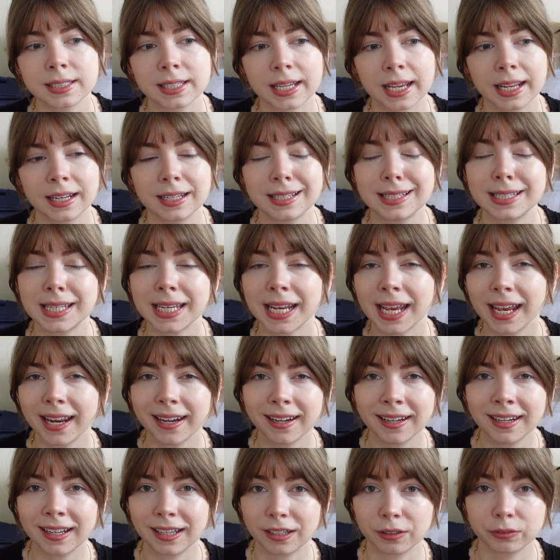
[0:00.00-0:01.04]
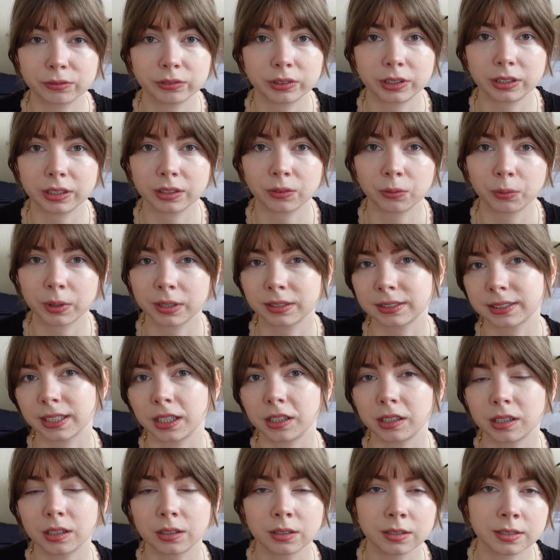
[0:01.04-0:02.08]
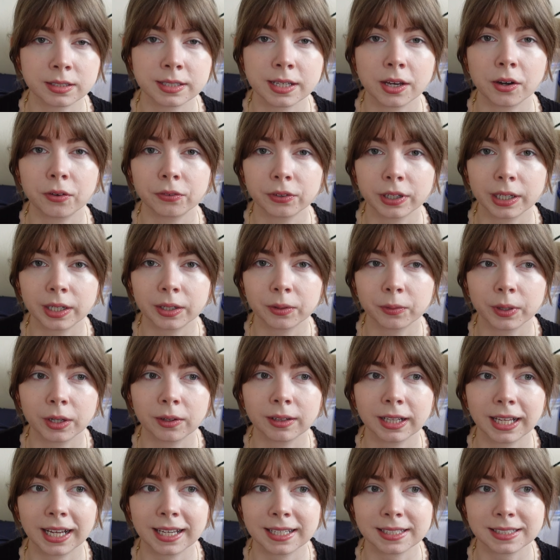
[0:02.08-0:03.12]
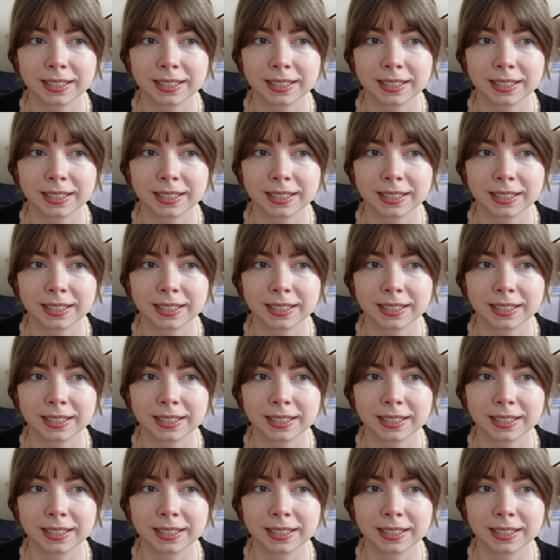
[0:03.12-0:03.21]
and 10 of the ones that didn't sell very well last